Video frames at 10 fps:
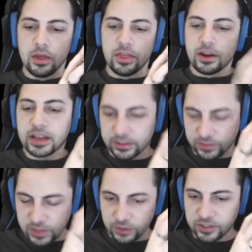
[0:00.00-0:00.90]
there
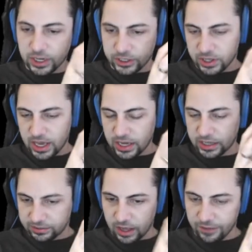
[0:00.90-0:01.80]
is no such thing
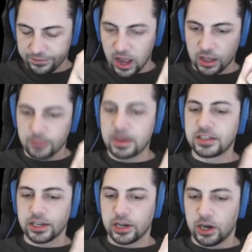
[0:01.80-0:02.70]
as
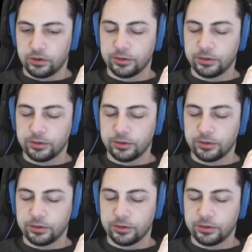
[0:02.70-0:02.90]
self-documenting code.